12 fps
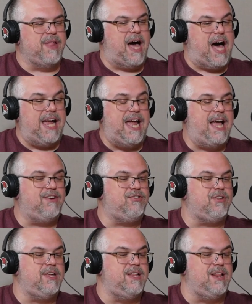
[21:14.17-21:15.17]
I
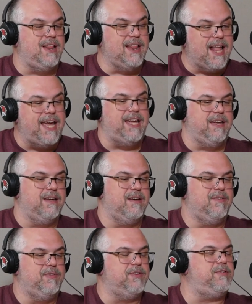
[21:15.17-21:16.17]
actually like
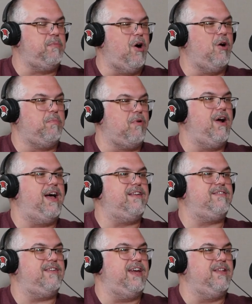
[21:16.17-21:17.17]
the small
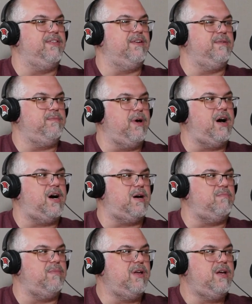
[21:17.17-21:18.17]
press, and
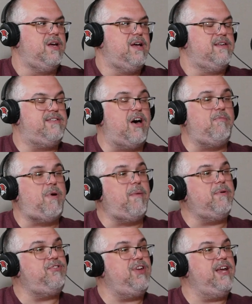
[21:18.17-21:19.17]
the
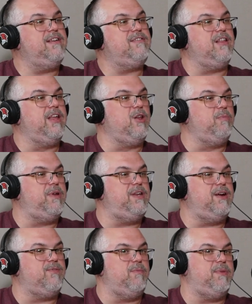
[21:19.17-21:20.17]
self-publishing is a little bit
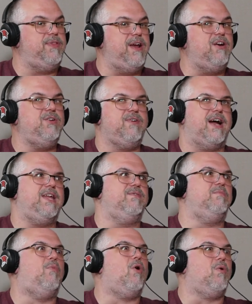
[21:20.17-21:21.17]
different, but there you got even
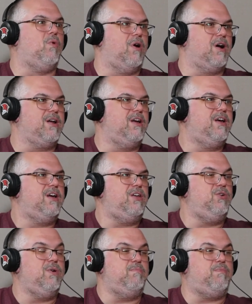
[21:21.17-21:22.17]
more work.
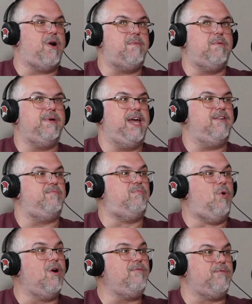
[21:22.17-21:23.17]
You probably have
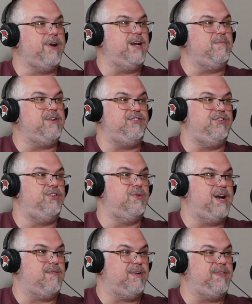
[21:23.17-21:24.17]
more freedom because you're
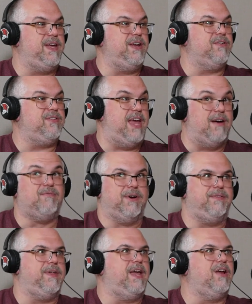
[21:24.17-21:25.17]
doing everything
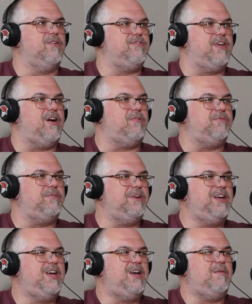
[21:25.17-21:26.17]
yourself. Sure.
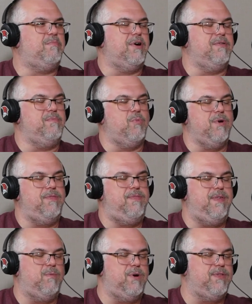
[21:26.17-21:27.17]
But
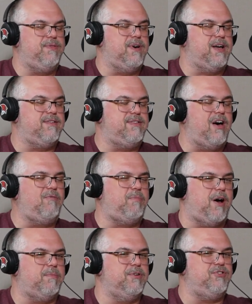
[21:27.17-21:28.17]
with
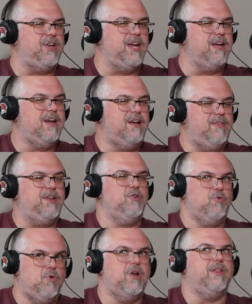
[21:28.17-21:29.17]
self-publishing, then you
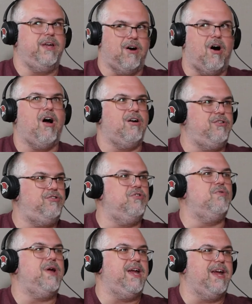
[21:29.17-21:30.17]
really are
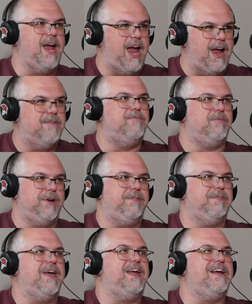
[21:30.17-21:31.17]
doing
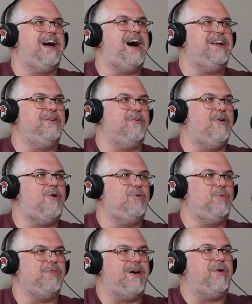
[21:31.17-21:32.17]
everything on your own
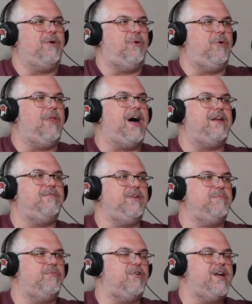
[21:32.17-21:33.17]
without a whole lot of
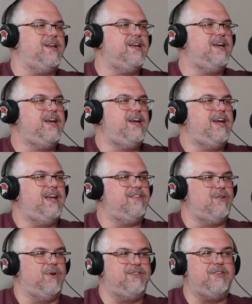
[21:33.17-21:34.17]
input. Sure. And
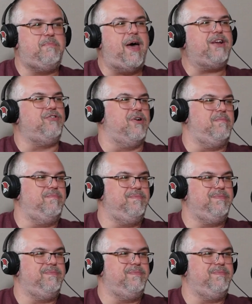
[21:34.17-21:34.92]
so it's a spectrum.